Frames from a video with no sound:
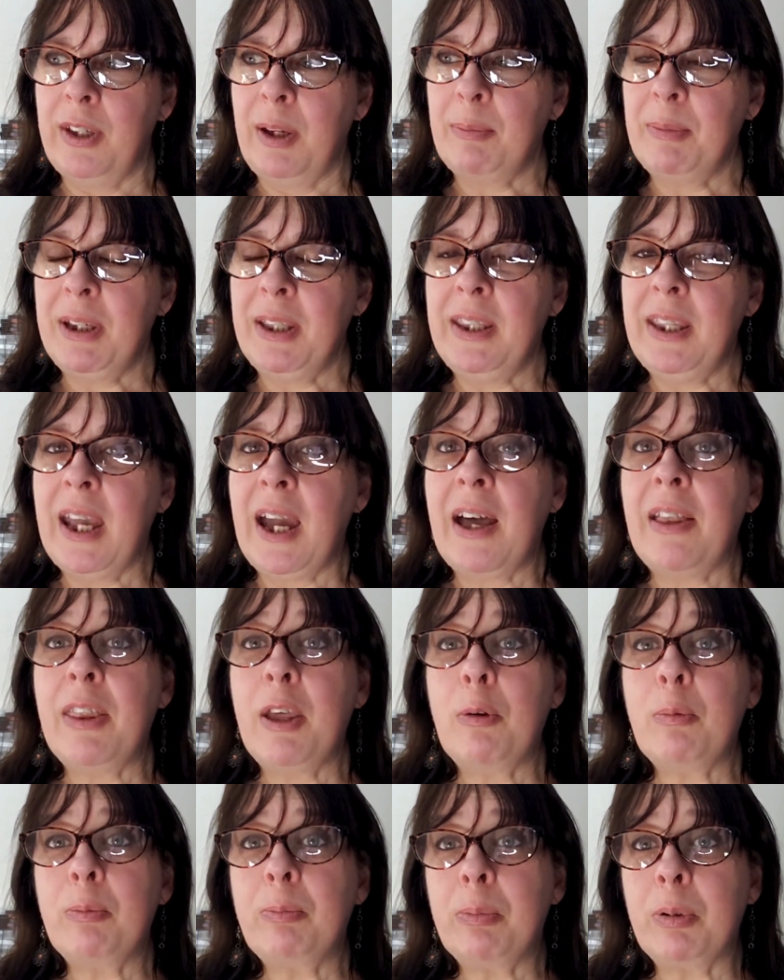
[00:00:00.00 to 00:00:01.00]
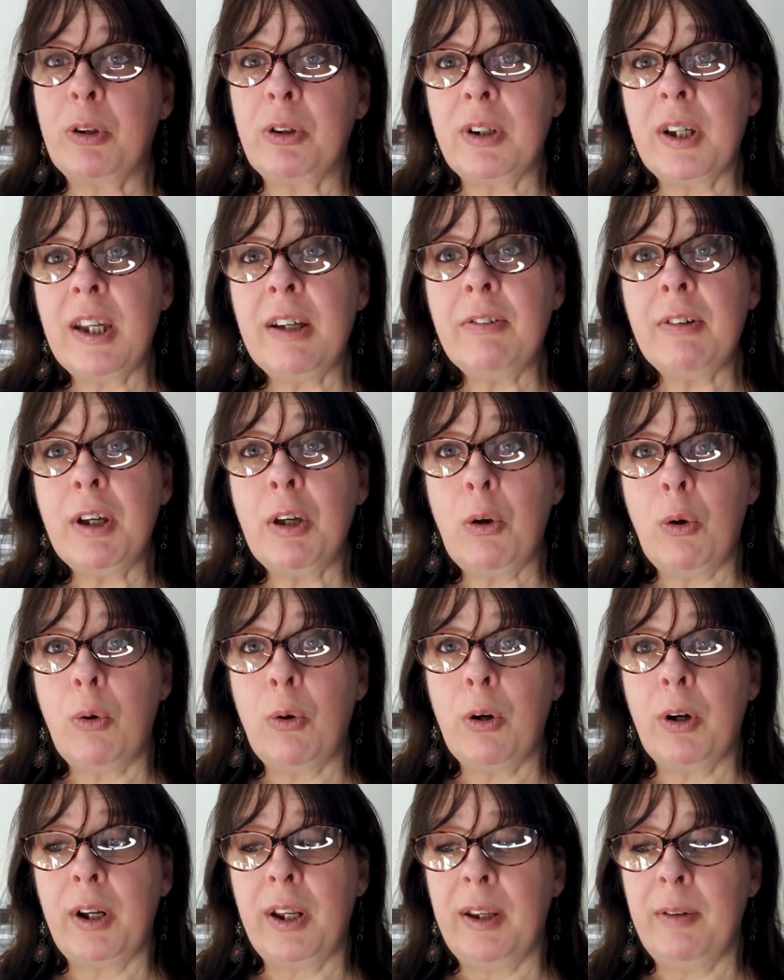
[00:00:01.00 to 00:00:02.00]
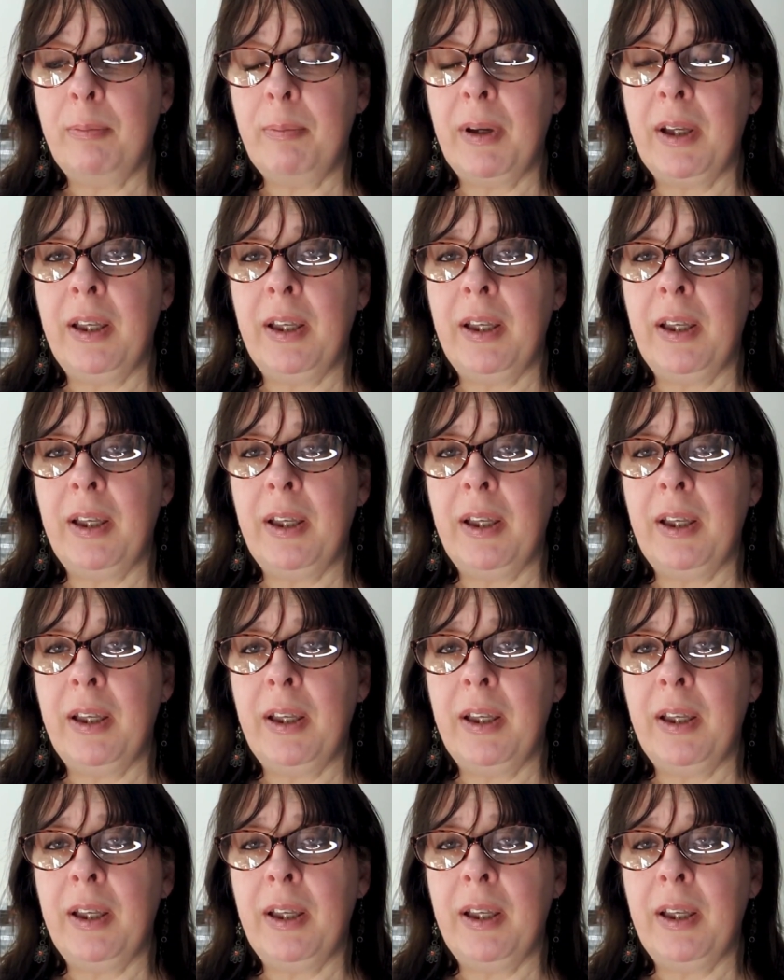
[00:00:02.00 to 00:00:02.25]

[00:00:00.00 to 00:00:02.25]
I mean, yeah, they're pre-recorded,